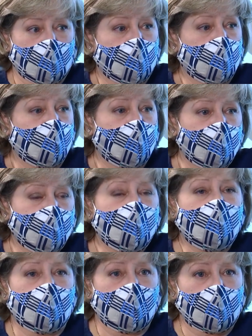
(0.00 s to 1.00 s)
I'm
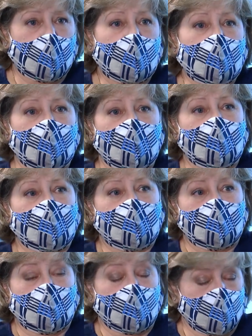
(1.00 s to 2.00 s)
this, I'm that, and
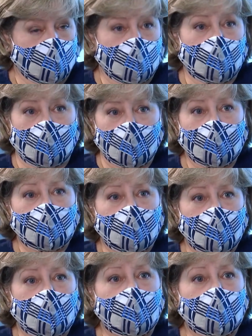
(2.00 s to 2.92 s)
I get it.